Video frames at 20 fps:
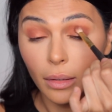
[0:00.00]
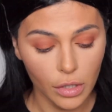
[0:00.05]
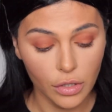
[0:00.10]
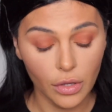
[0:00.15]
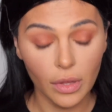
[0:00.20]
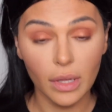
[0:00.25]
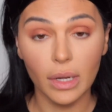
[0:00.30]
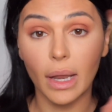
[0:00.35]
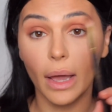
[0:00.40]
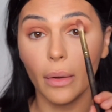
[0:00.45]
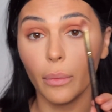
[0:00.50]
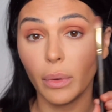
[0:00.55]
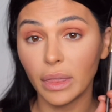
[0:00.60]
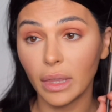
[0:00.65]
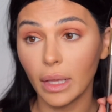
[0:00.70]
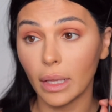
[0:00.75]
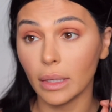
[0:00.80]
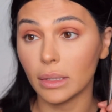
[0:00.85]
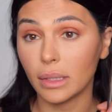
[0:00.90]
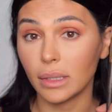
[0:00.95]
So then now
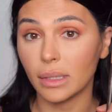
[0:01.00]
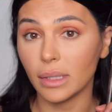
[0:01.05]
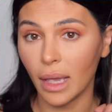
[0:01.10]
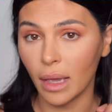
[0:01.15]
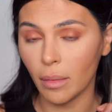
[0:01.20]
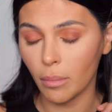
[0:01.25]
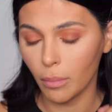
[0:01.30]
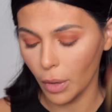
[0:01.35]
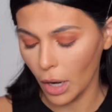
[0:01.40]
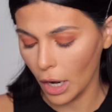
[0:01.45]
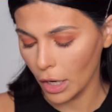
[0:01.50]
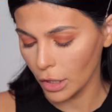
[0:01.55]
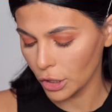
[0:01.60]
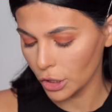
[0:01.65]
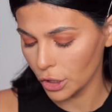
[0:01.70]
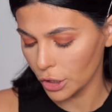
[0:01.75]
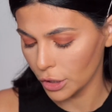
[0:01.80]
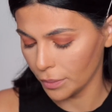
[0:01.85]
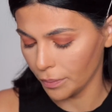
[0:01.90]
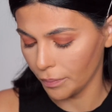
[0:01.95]
with that same
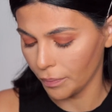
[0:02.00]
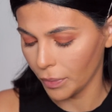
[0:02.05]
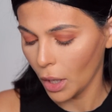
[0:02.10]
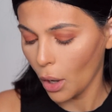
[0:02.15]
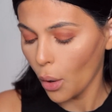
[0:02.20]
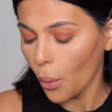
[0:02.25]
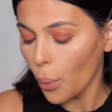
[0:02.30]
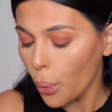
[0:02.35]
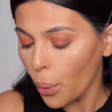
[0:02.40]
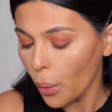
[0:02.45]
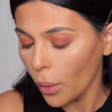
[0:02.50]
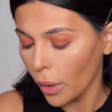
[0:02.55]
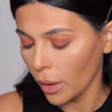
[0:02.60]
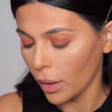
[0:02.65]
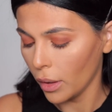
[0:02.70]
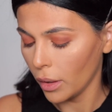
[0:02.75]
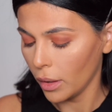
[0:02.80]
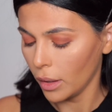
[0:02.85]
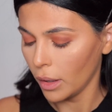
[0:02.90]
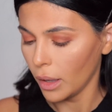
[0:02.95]
brush,
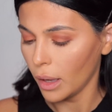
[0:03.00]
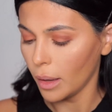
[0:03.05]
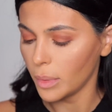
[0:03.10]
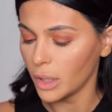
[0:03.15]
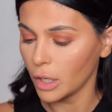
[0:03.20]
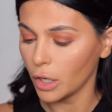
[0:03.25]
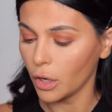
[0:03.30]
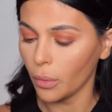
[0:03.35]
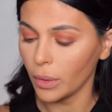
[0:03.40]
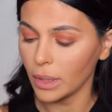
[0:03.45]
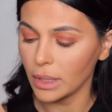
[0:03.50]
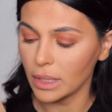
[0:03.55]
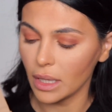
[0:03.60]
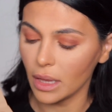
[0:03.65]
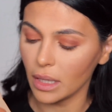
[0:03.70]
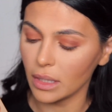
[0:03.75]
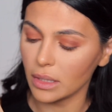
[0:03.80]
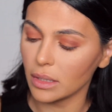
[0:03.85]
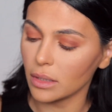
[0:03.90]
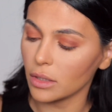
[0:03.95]
I'm gonna go into
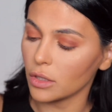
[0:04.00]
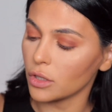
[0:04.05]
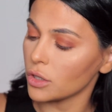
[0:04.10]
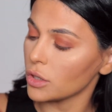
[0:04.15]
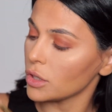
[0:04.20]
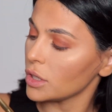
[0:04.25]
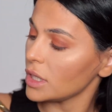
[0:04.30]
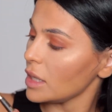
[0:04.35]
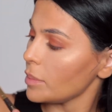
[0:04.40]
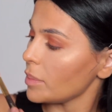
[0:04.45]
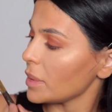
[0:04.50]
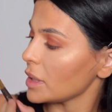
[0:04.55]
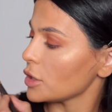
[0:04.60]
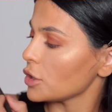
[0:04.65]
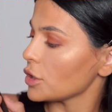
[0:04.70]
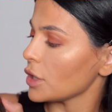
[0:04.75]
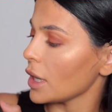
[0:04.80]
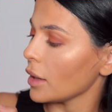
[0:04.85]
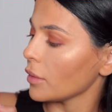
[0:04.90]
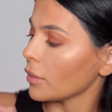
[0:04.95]
this
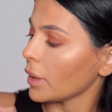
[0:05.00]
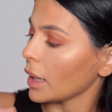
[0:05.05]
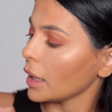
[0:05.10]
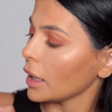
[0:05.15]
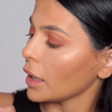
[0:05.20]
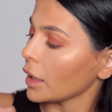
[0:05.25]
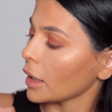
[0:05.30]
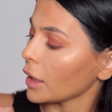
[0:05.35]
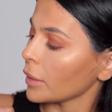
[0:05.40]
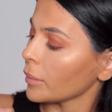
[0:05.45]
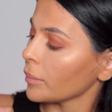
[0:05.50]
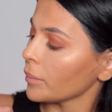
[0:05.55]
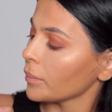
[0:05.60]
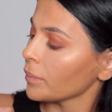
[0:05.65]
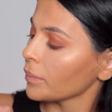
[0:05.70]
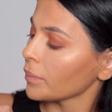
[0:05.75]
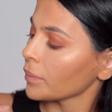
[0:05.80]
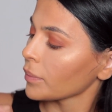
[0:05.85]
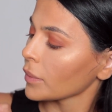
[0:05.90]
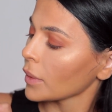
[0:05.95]
deepest shade right here
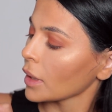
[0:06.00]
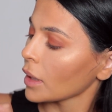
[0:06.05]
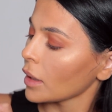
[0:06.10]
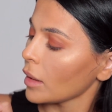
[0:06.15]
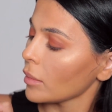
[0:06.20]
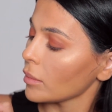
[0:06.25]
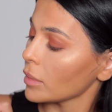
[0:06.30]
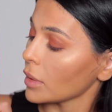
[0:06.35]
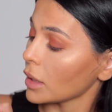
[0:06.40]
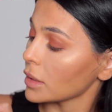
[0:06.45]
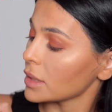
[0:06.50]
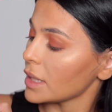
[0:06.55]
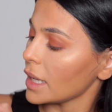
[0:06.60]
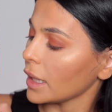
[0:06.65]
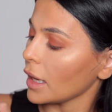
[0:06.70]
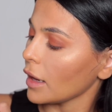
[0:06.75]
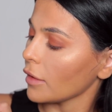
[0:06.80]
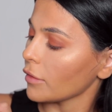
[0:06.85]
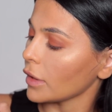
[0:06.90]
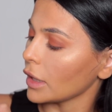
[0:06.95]
not
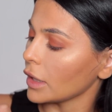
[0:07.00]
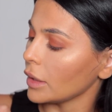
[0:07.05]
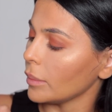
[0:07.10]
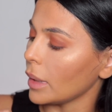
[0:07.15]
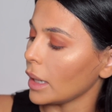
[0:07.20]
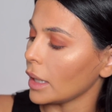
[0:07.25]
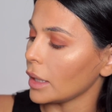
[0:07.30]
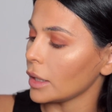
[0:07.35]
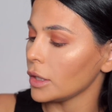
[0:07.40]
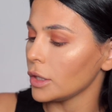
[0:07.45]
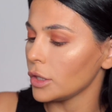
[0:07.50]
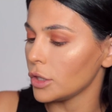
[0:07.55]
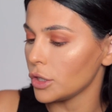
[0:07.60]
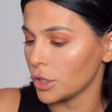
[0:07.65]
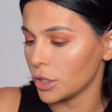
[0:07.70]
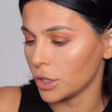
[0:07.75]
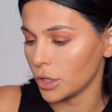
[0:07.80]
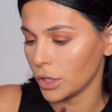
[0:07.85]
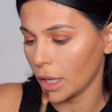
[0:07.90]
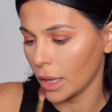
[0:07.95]
taking very
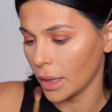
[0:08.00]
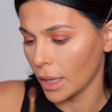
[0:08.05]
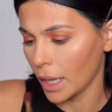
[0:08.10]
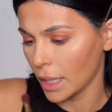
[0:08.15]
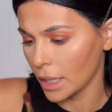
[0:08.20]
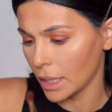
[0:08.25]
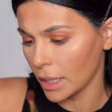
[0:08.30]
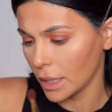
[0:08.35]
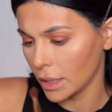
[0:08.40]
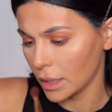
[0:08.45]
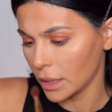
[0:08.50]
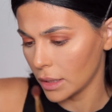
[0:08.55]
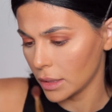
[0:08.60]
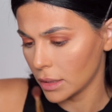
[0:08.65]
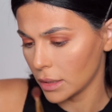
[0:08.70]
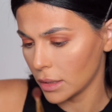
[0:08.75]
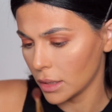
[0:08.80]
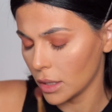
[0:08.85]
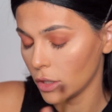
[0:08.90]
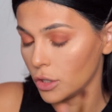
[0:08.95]
much, and that
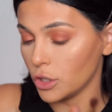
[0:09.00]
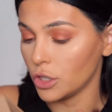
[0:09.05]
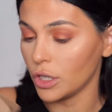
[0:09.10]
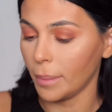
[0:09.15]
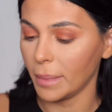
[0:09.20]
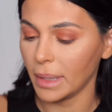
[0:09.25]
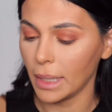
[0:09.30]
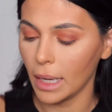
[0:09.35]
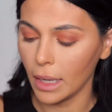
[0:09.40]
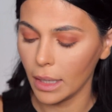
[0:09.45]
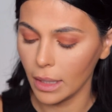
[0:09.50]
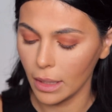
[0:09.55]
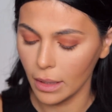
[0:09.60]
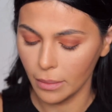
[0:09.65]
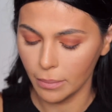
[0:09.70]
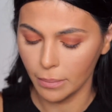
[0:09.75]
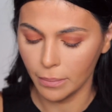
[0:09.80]
is Gemini.